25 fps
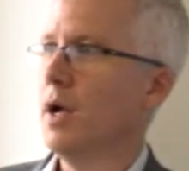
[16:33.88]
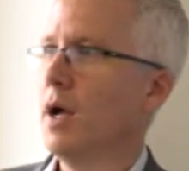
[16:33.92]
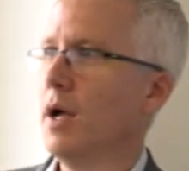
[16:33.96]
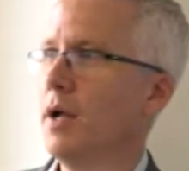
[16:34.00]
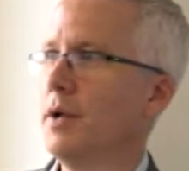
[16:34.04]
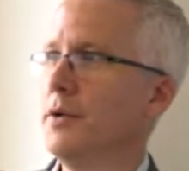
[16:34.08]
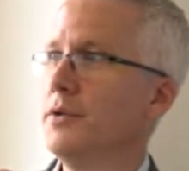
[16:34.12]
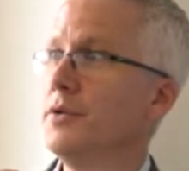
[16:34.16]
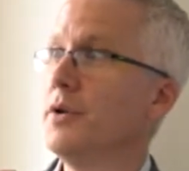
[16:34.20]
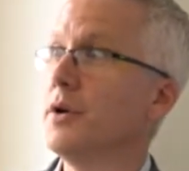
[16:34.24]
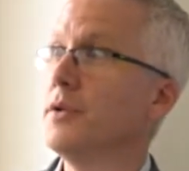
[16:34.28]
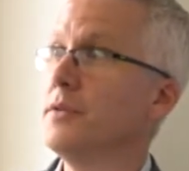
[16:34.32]

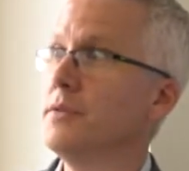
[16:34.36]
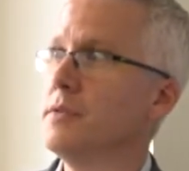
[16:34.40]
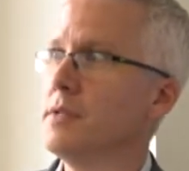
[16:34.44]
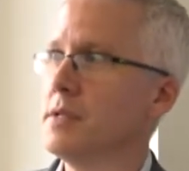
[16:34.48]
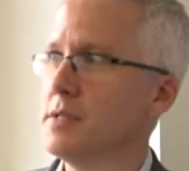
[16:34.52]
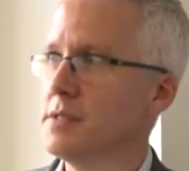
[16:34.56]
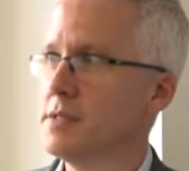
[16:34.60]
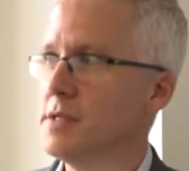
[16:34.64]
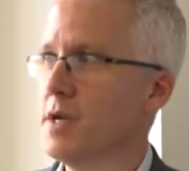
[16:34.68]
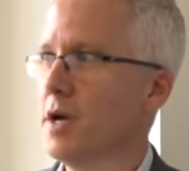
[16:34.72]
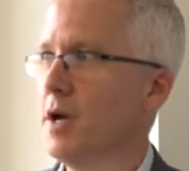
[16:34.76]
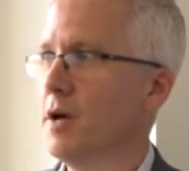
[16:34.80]
a
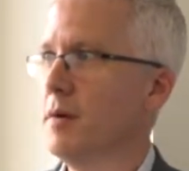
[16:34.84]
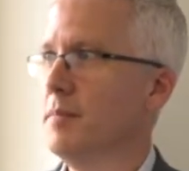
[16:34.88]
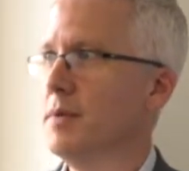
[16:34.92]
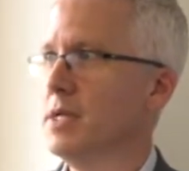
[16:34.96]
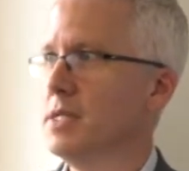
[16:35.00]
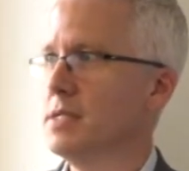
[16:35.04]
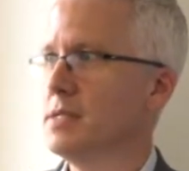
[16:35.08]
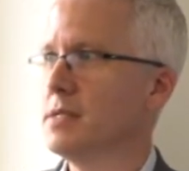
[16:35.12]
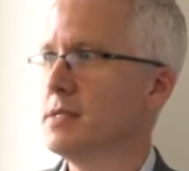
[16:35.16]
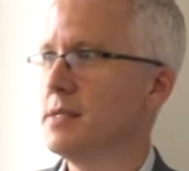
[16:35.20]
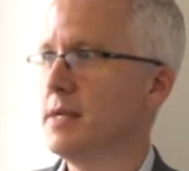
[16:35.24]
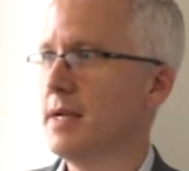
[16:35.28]

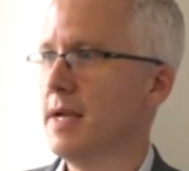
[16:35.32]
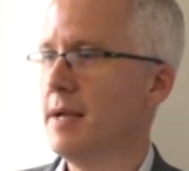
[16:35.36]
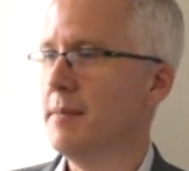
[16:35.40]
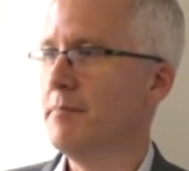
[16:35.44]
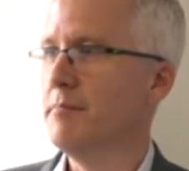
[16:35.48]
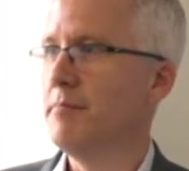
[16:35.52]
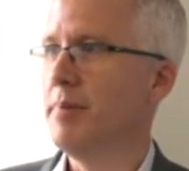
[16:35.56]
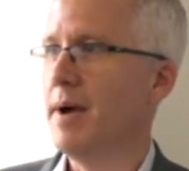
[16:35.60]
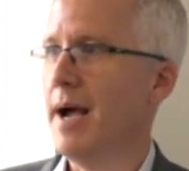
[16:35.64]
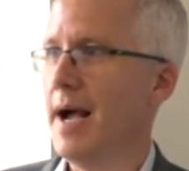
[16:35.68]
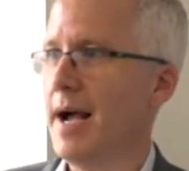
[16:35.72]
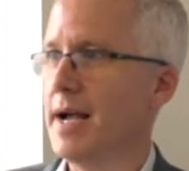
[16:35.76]
non-determined
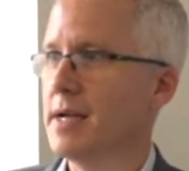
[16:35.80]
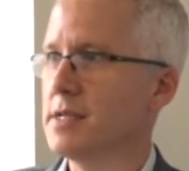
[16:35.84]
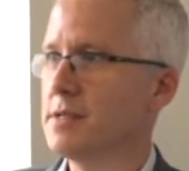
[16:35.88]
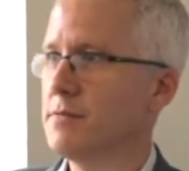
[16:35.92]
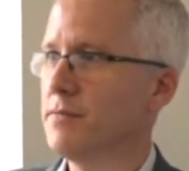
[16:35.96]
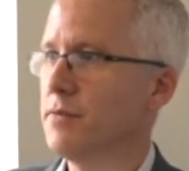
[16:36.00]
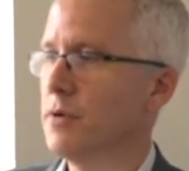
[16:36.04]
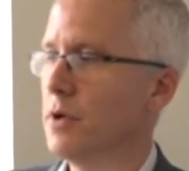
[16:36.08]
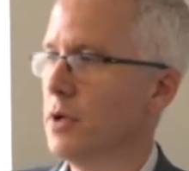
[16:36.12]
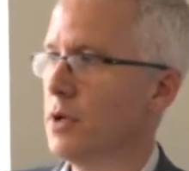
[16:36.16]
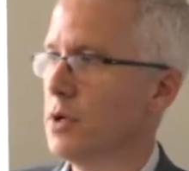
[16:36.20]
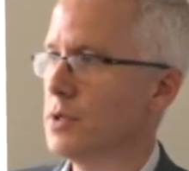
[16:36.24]
impact
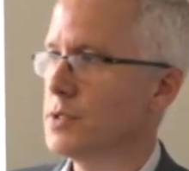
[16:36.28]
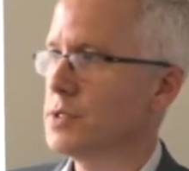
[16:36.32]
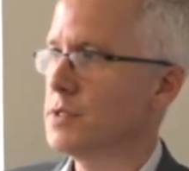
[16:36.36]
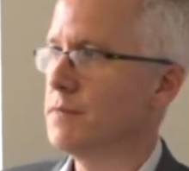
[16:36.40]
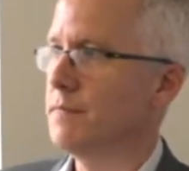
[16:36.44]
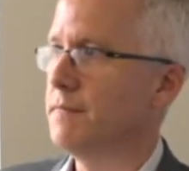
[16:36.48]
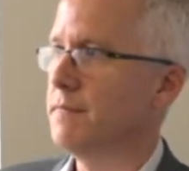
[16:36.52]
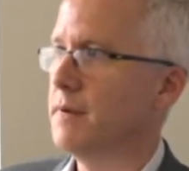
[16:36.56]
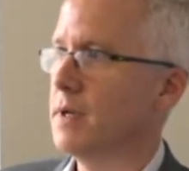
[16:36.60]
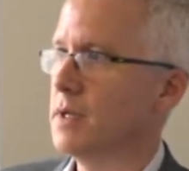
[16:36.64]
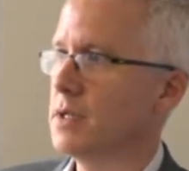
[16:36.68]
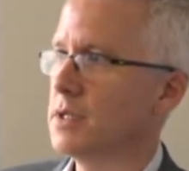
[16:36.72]
for a loss
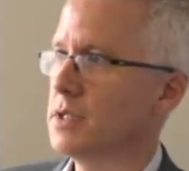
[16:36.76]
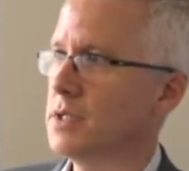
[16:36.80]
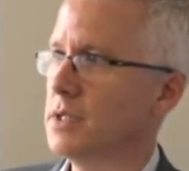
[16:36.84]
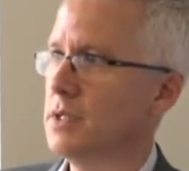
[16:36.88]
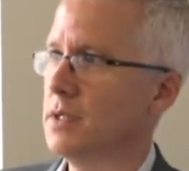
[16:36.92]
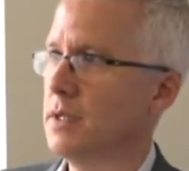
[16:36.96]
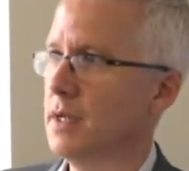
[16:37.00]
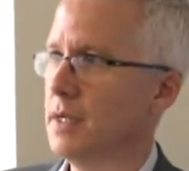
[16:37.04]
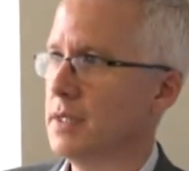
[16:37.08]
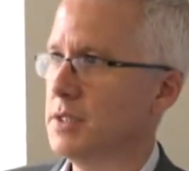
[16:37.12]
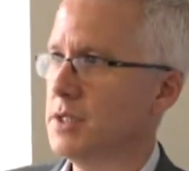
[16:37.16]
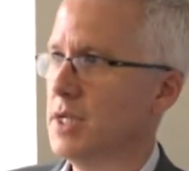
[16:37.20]
of
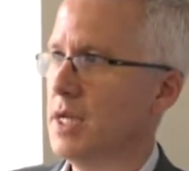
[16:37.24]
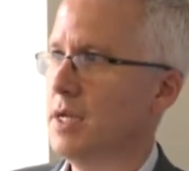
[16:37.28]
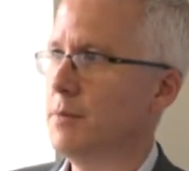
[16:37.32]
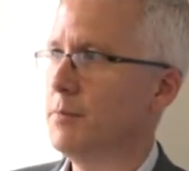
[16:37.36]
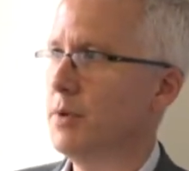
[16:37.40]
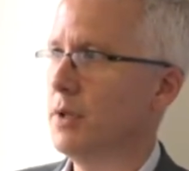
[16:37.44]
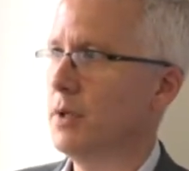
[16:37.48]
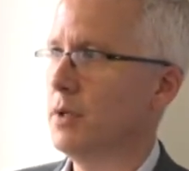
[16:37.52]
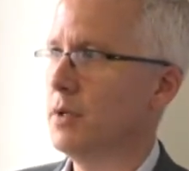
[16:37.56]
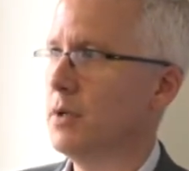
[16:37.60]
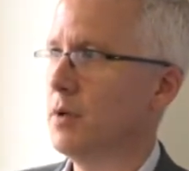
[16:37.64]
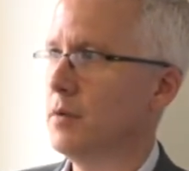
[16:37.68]
function, a gene
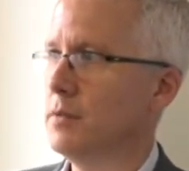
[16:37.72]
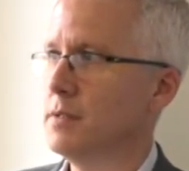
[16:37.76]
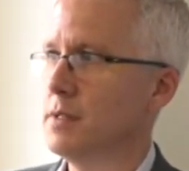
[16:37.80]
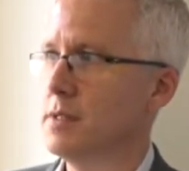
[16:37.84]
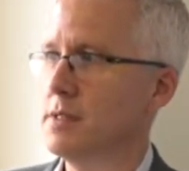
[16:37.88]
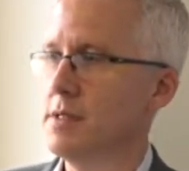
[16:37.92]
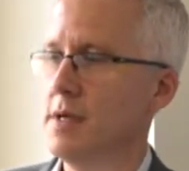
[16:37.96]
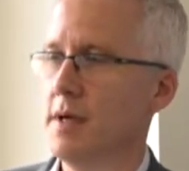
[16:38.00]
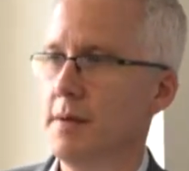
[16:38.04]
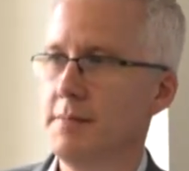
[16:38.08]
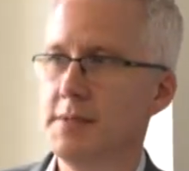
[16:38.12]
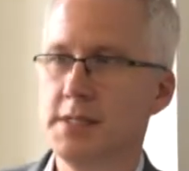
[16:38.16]
with a
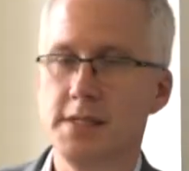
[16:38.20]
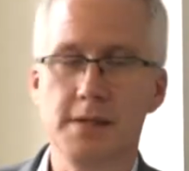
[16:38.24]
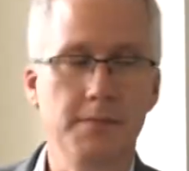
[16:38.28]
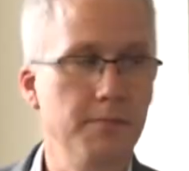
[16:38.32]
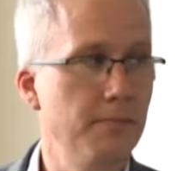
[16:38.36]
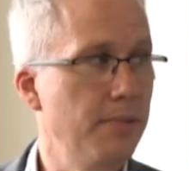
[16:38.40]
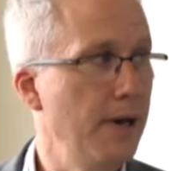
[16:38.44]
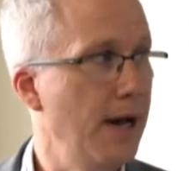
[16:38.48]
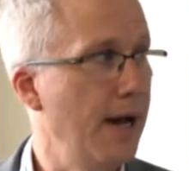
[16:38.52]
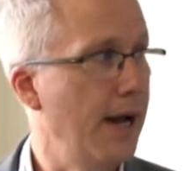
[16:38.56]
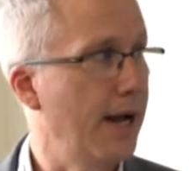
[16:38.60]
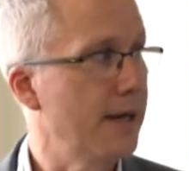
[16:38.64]
non-determined
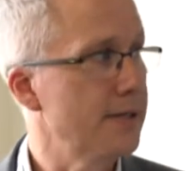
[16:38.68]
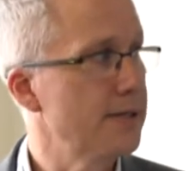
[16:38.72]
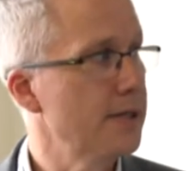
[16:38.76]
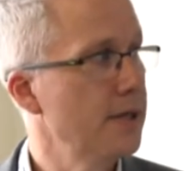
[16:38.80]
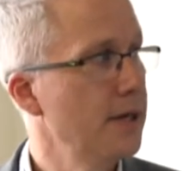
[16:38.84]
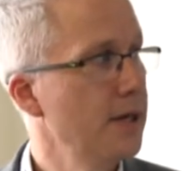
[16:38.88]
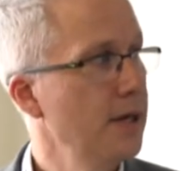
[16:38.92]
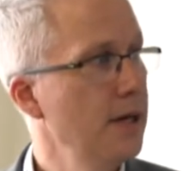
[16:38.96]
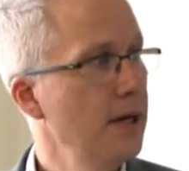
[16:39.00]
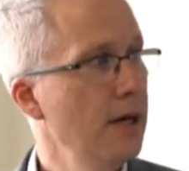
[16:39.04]
impact,